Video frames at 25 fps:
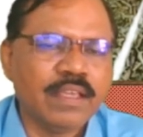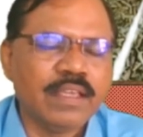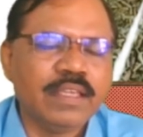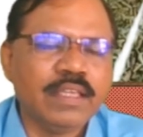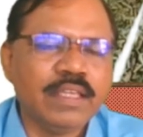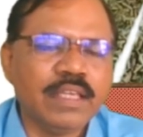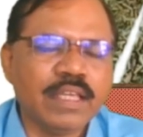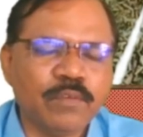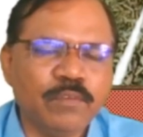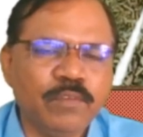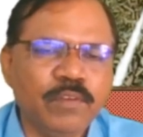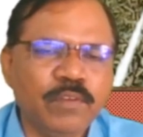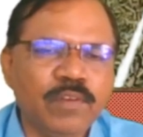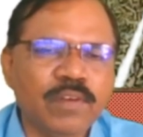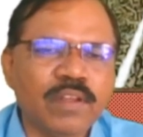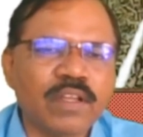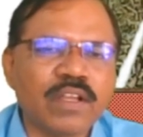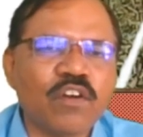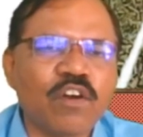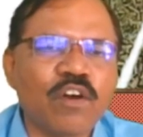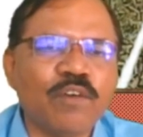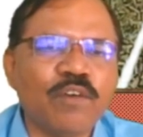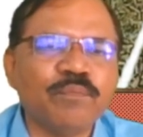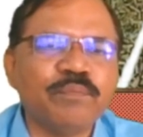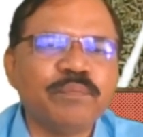here we will
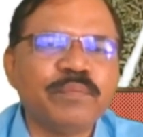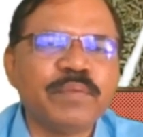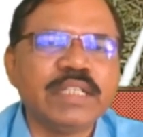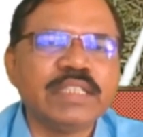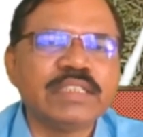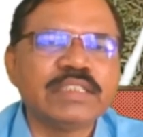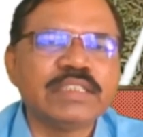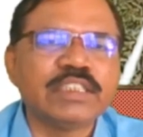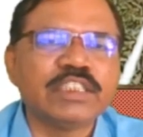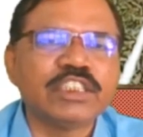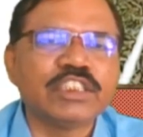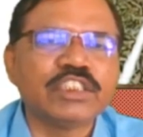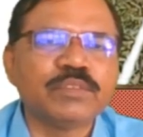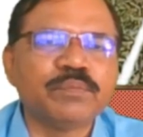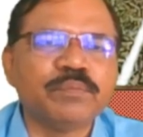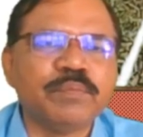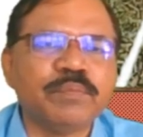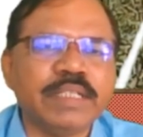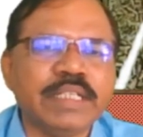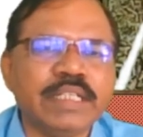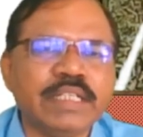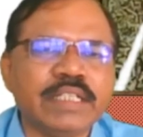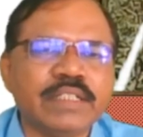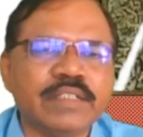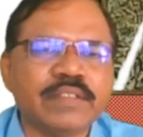compress
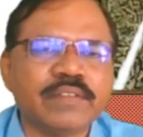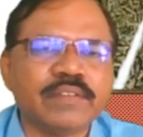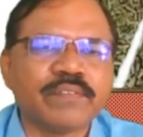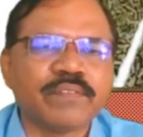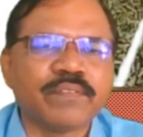spring.